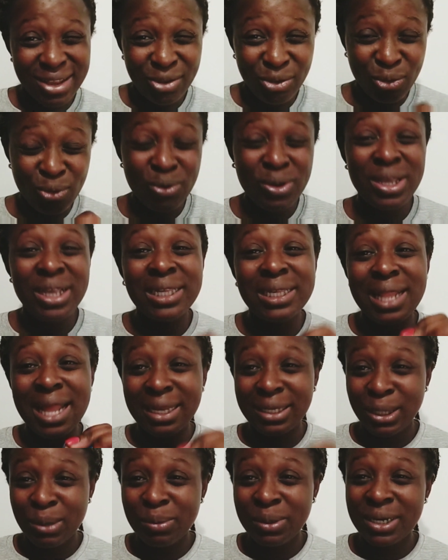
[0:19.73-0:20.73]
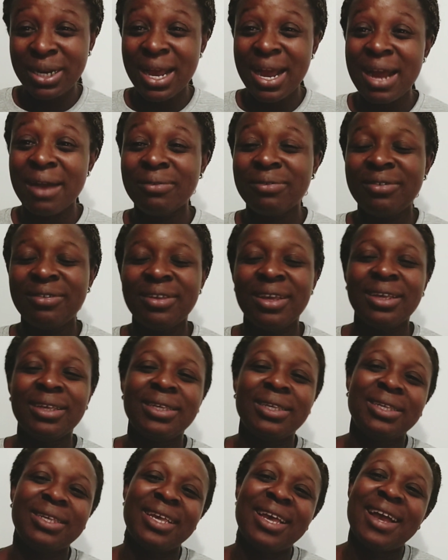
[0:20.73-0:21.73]
do it like somebody that has
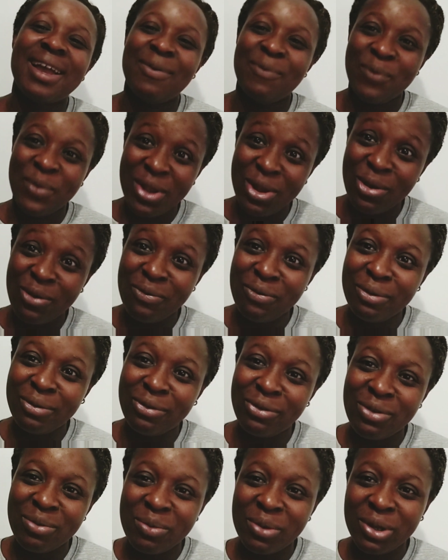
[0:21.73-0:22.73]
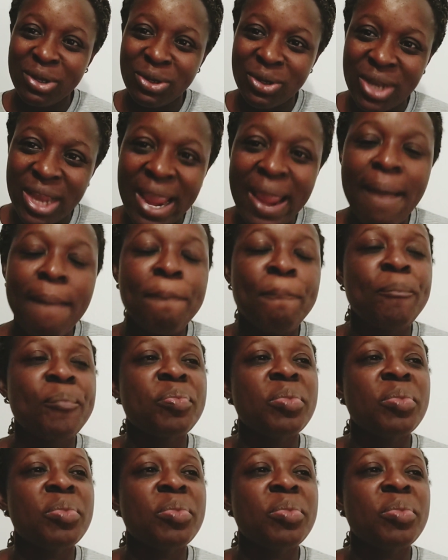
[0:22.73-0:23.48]
sense. We love you so much, okay?